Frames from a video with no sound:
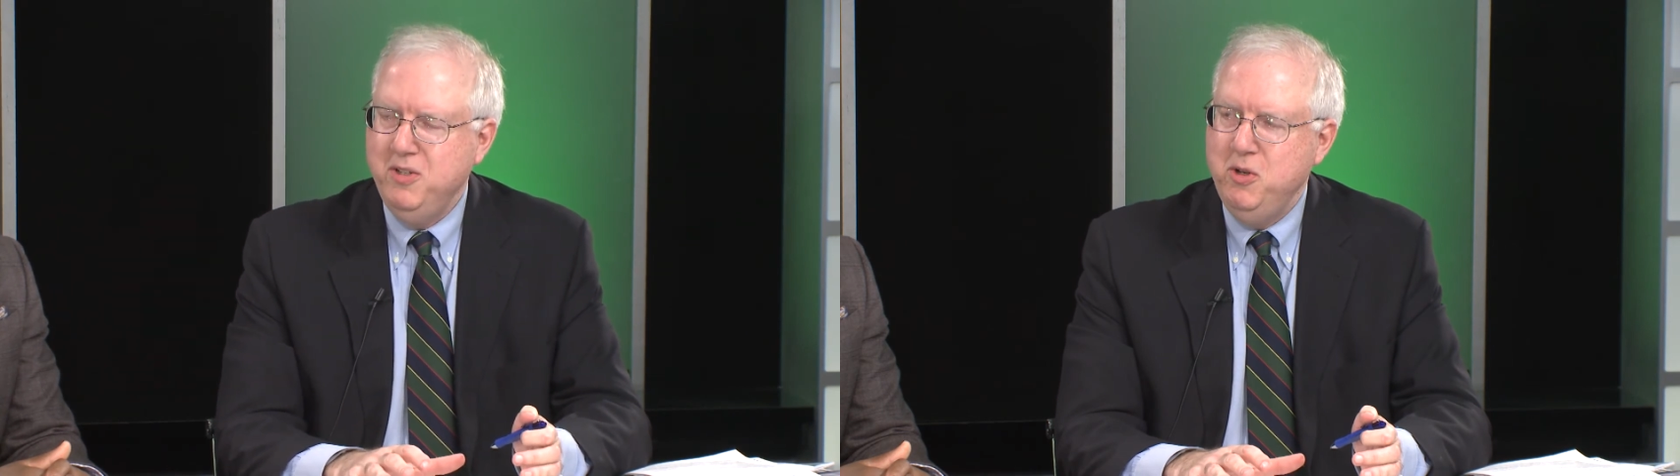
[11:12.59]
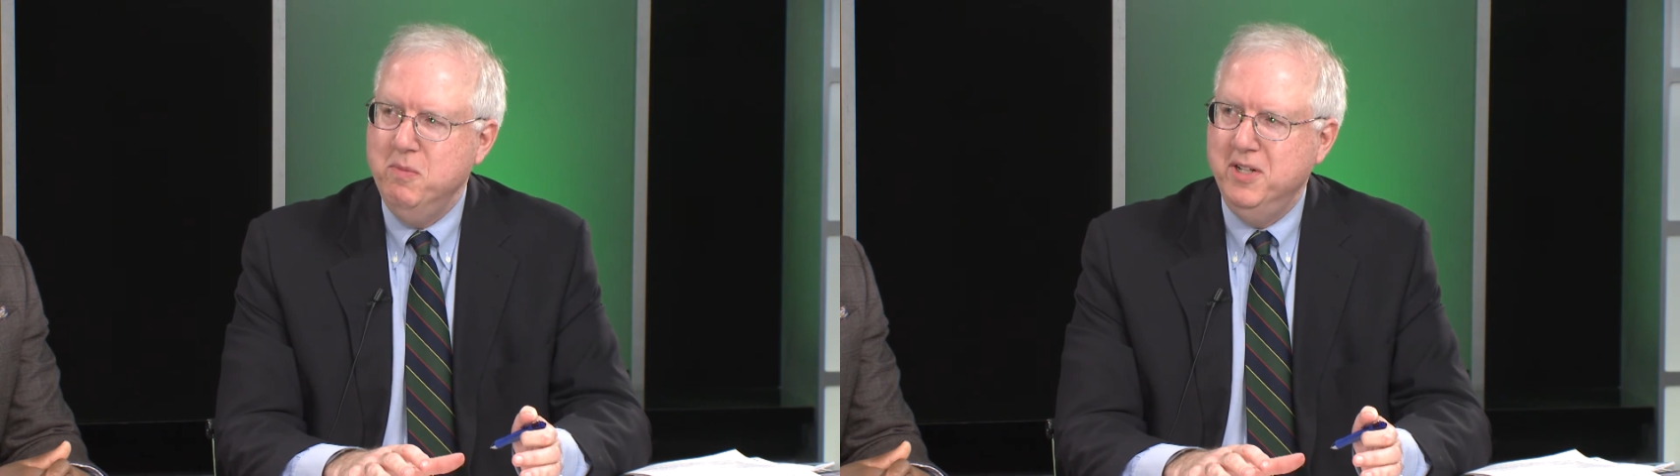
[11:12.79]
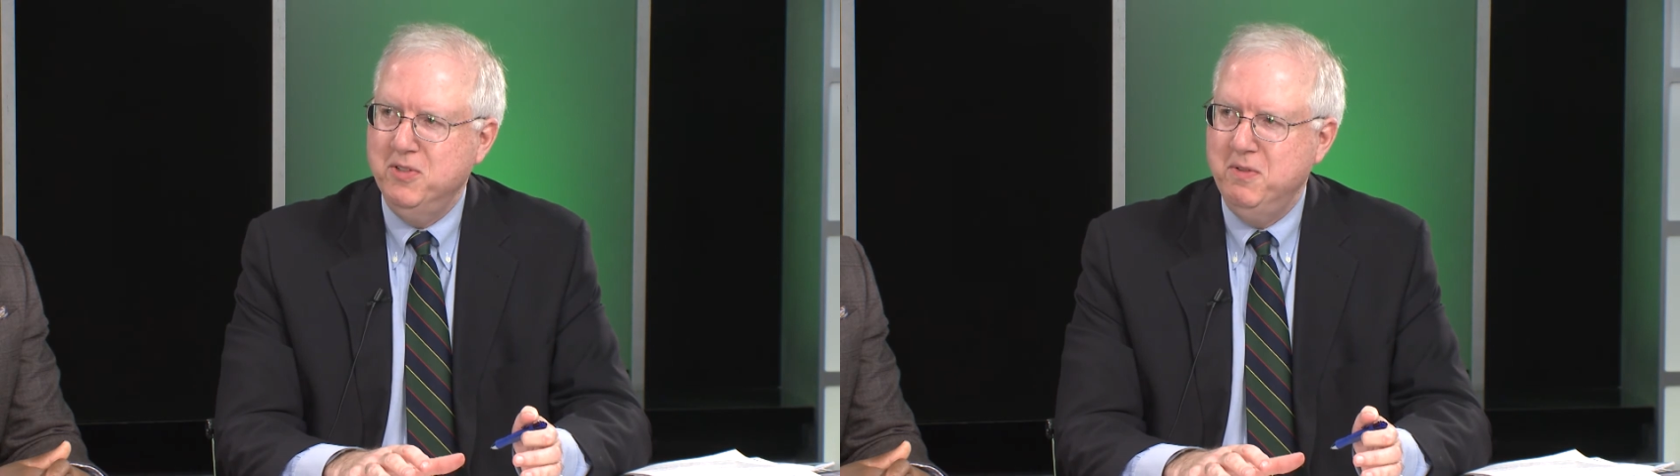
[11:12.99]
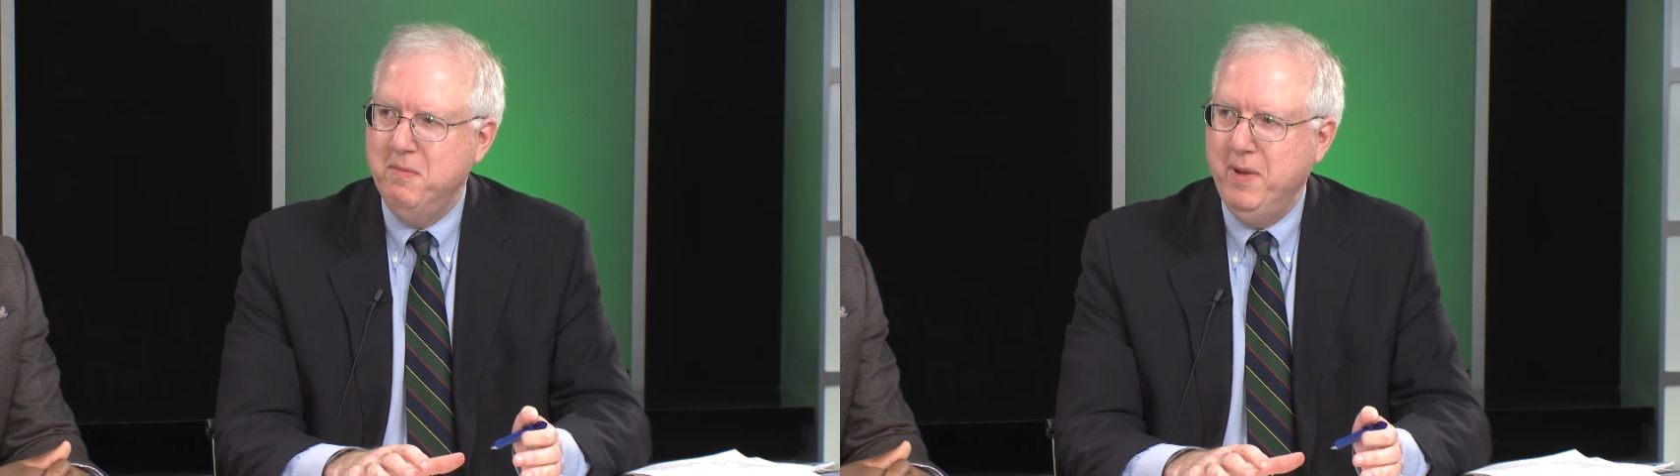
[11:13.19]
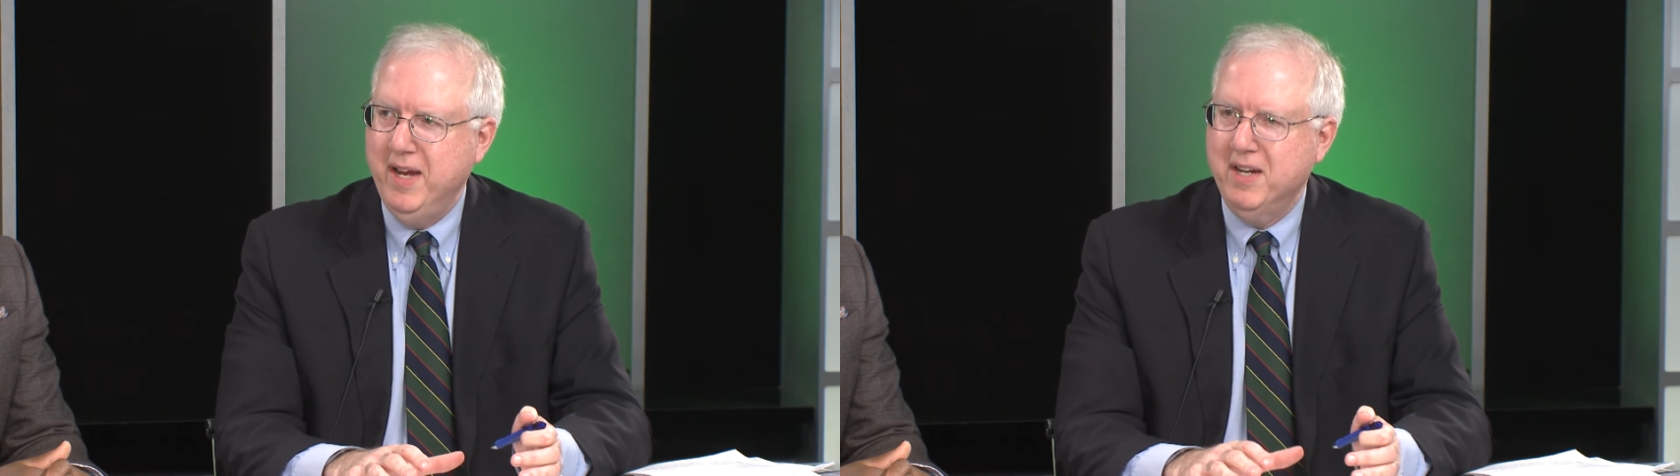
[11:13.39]
too much from the
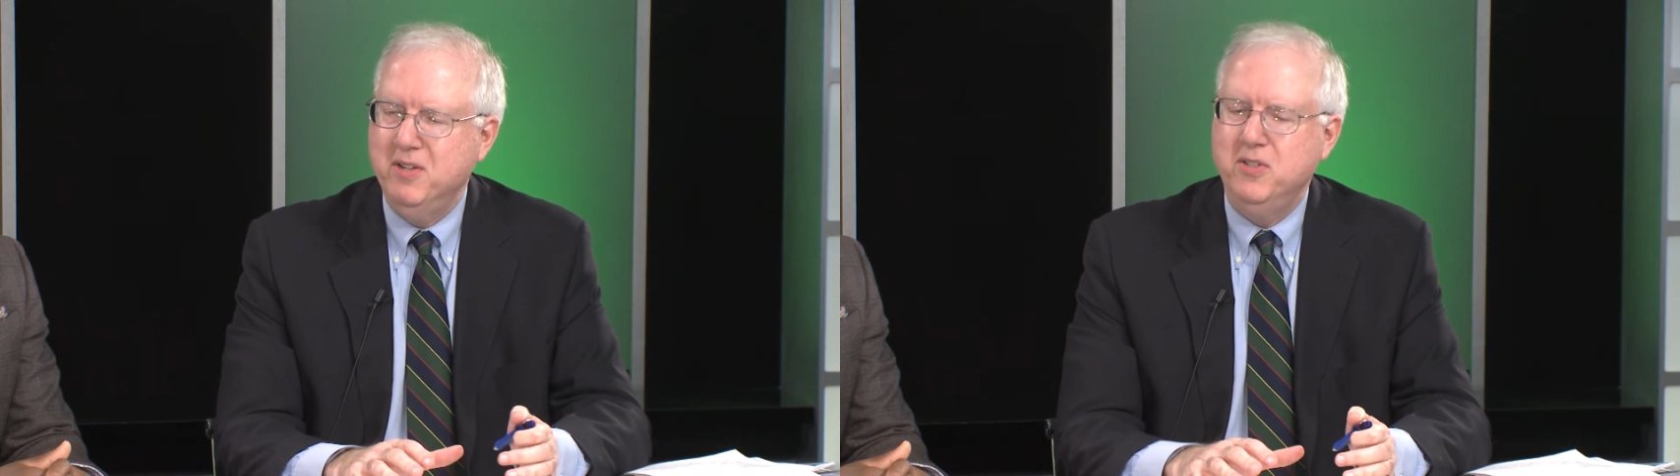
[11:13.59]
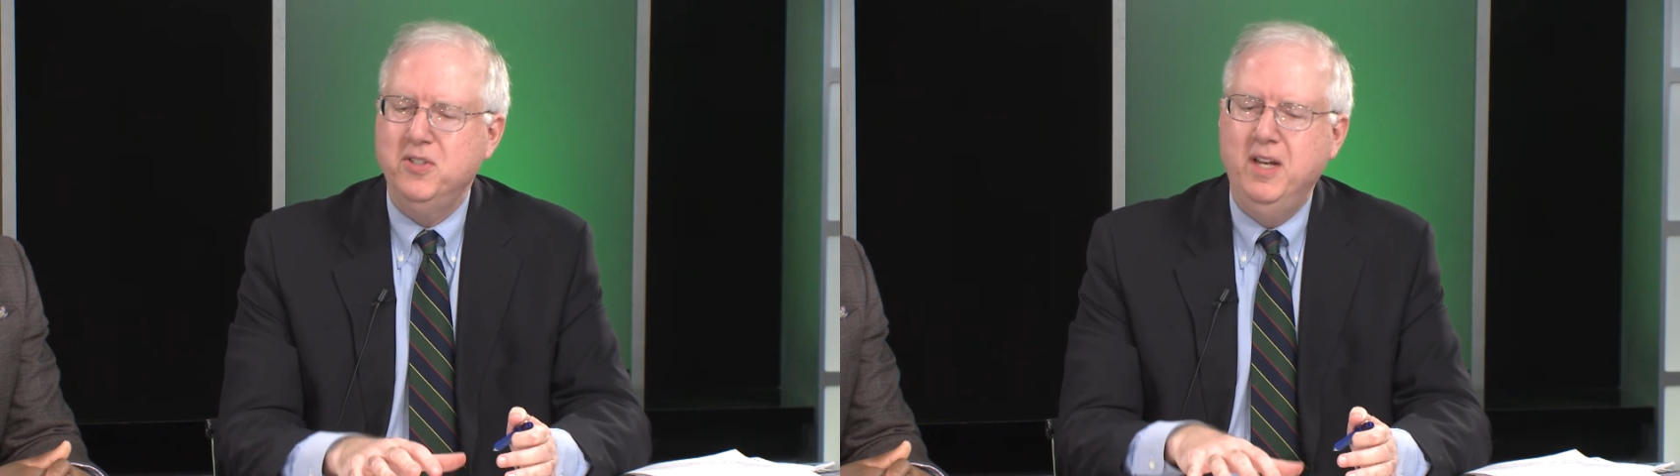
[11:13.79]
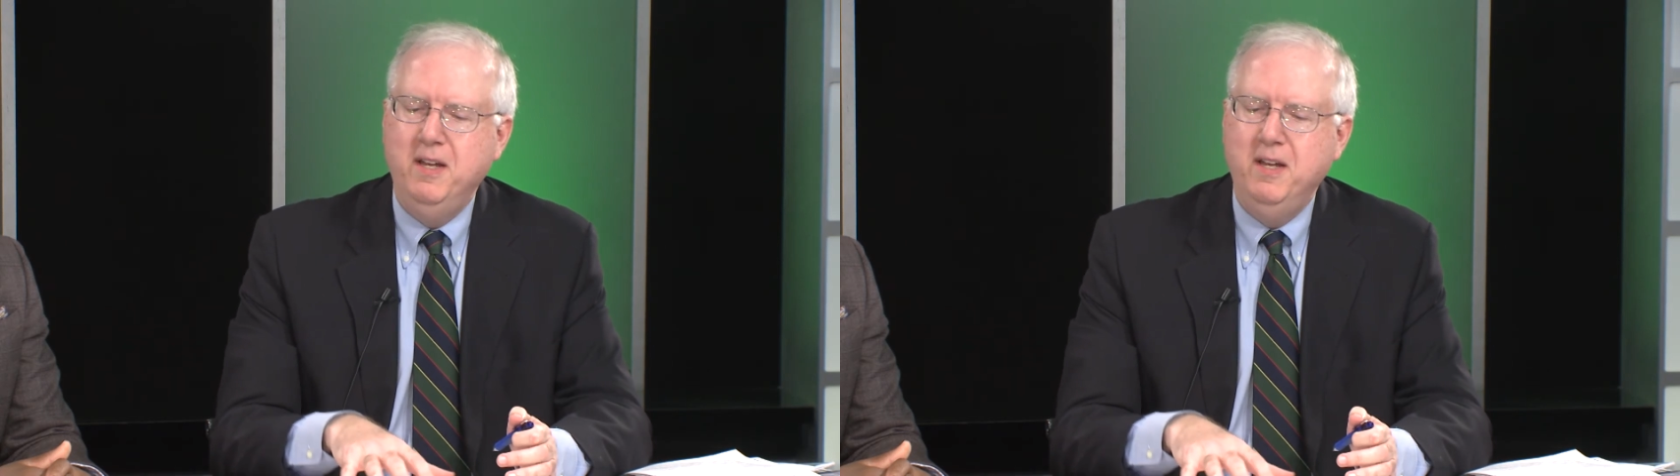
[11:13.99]
Packers,